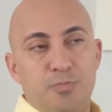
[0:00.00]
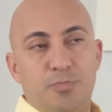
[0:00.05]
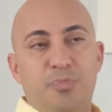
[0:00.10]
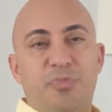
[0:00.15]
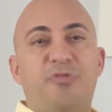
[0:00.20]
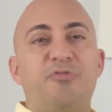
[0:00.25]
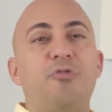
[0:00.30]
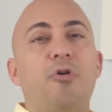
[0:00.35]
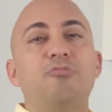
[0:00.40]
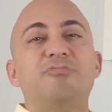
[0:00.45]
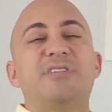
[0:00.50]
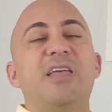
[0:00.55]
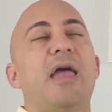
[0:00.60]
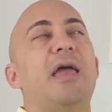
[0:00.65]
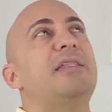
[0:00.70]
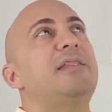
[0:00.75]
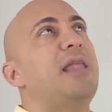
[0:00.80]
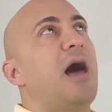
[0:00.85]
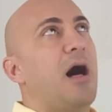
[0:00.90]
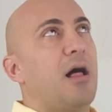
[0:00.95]
throw
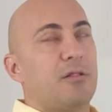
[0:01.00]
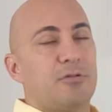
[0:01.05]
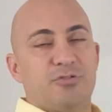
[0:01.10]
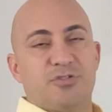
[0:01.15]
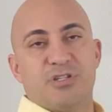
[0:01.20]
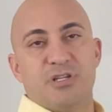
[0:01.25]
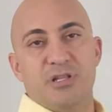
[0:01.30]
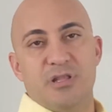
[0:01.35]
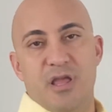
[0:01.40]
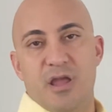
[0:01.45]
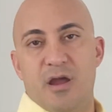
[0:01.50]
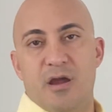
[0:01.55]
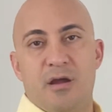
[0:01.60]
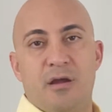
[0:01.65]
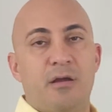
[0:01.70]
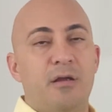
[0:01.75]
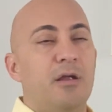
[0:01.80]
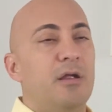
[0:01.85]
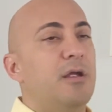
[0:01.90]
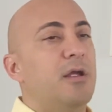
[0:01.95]
$10 in
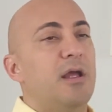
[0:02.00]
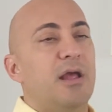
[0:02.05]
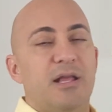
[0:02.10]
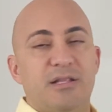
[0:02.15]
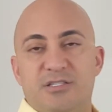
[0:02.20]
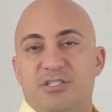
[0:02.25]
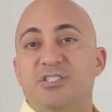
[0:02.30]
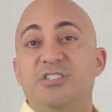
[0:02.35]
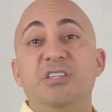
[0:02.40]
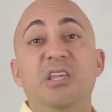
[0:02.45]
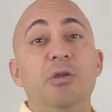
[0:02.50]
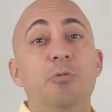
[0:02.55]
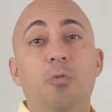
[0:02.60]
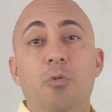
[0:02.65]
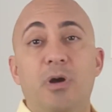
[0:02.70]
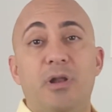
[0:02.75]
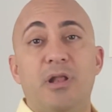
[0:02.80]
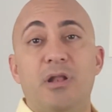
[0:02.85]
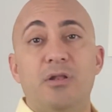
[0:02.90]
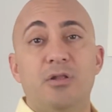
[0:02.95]
there and see
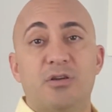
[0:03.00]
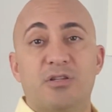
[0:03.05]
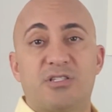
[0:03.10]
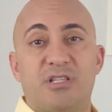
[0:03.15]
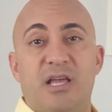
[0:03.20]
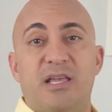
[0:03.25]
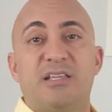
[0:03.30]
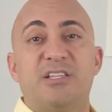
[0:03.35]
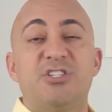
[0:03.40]
what it looks like.